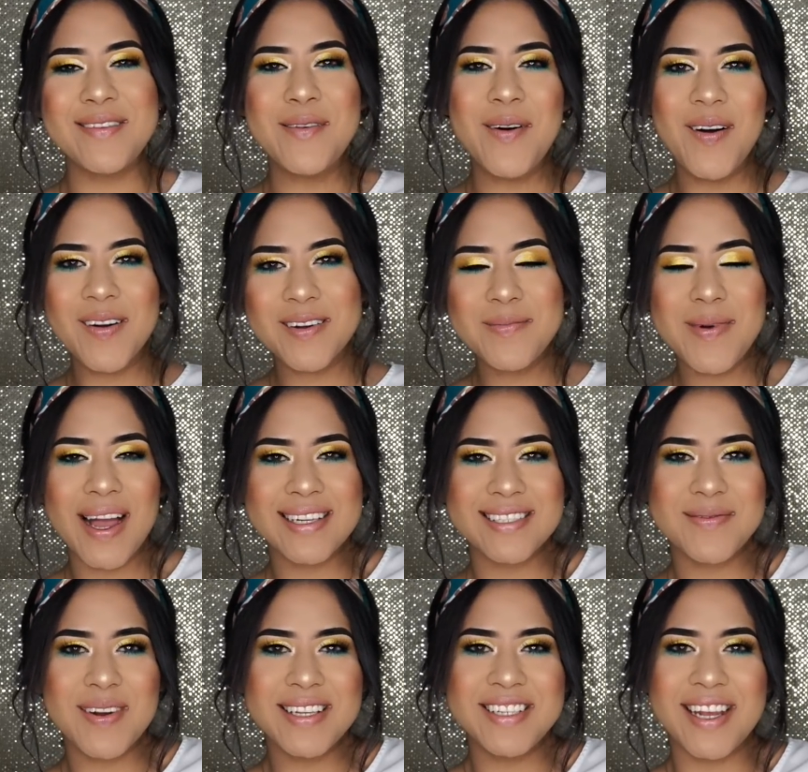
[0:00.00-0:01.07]
and welcome back
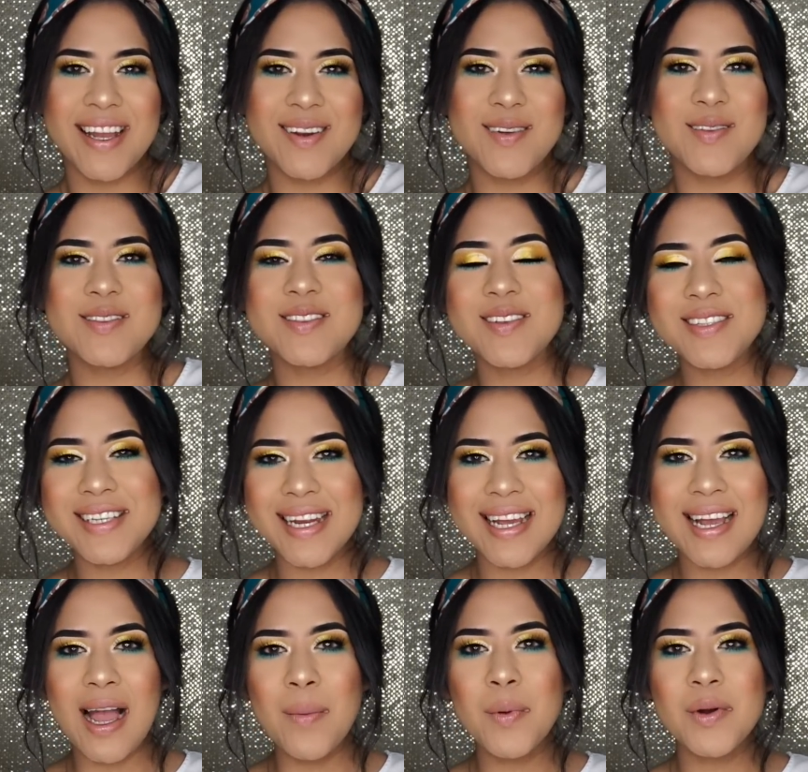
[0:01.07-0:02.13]
to my channel. So
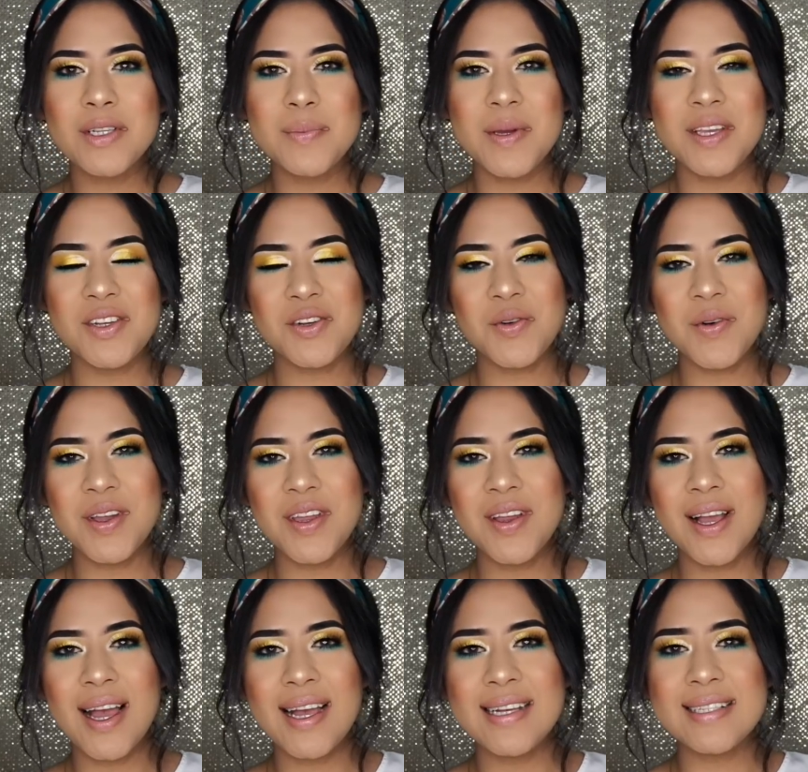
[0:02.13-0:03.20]
today I'm going to be showing
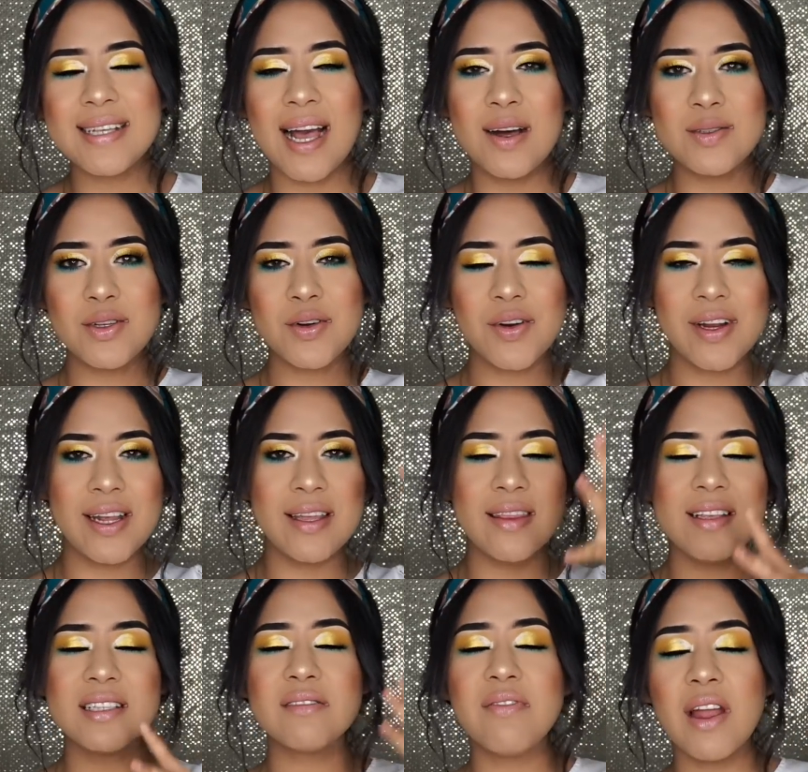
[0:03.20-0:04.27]
you guys how to create
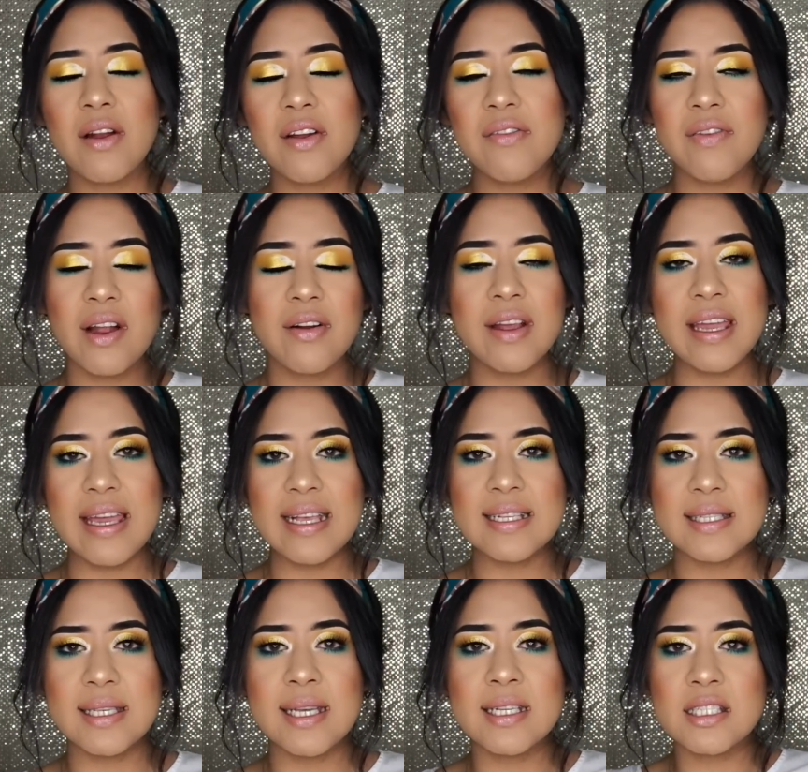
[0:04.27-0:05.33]
this very
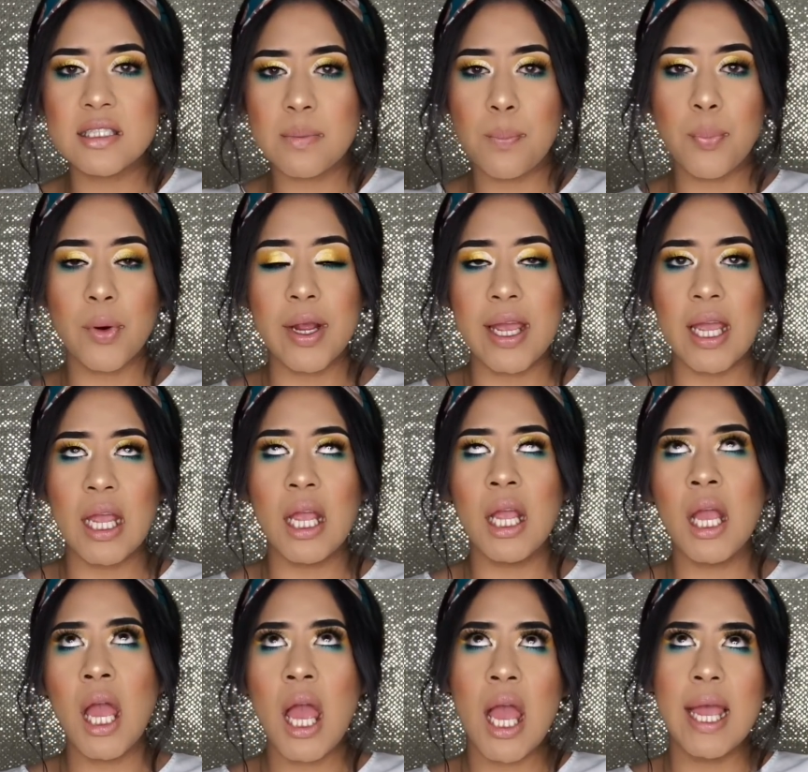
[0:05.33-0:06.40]
easy spring